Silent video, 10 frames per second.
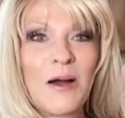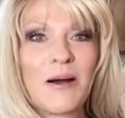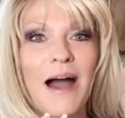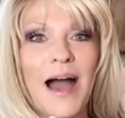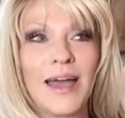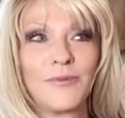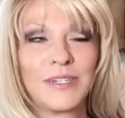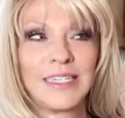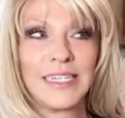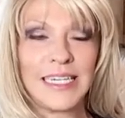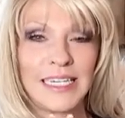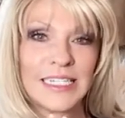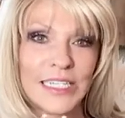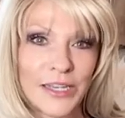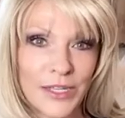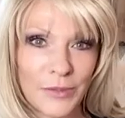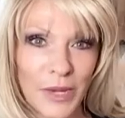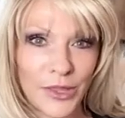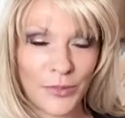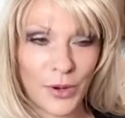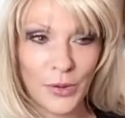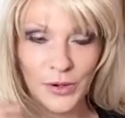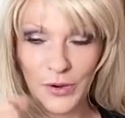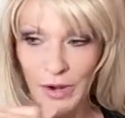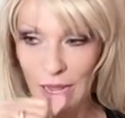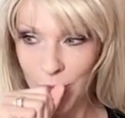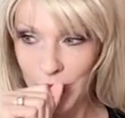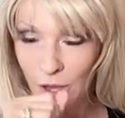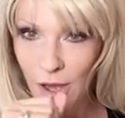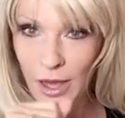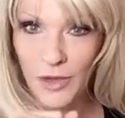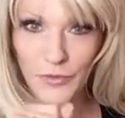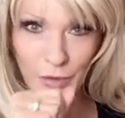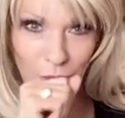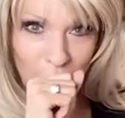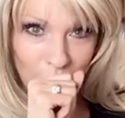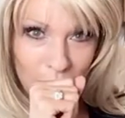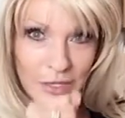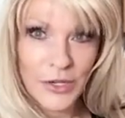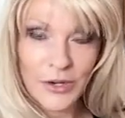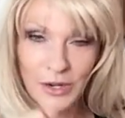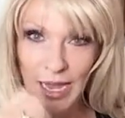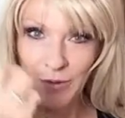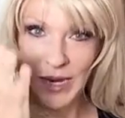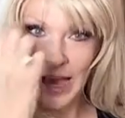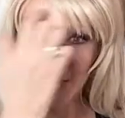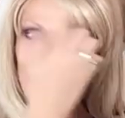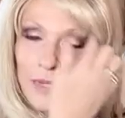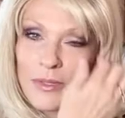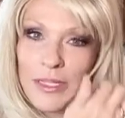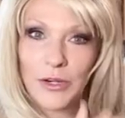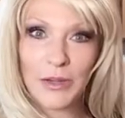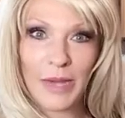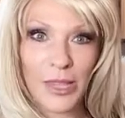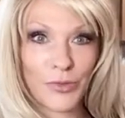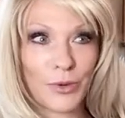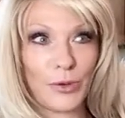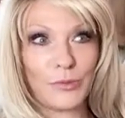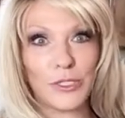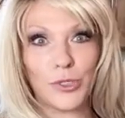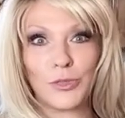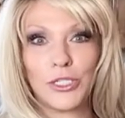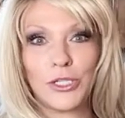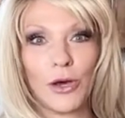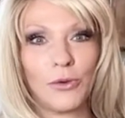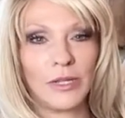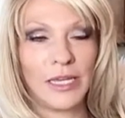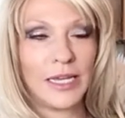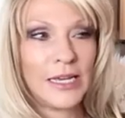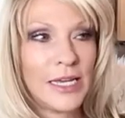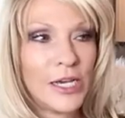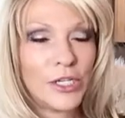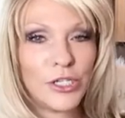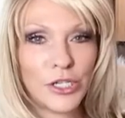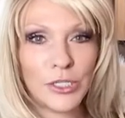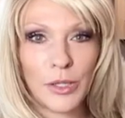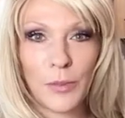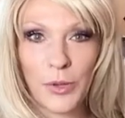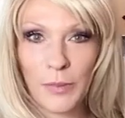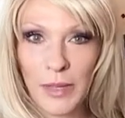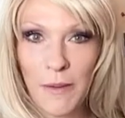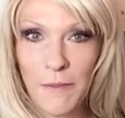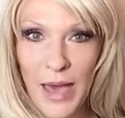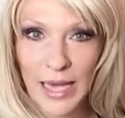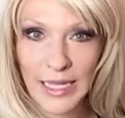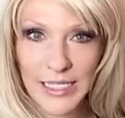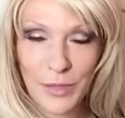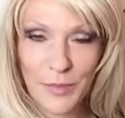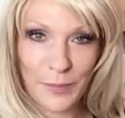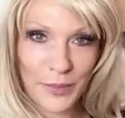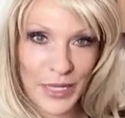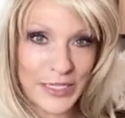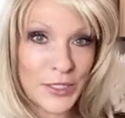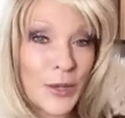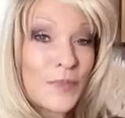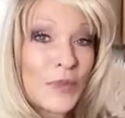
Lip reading: I would get a tickle in my throat, or I would cough, or I would have to keep clearing my throat, which would totally just put me back into my place.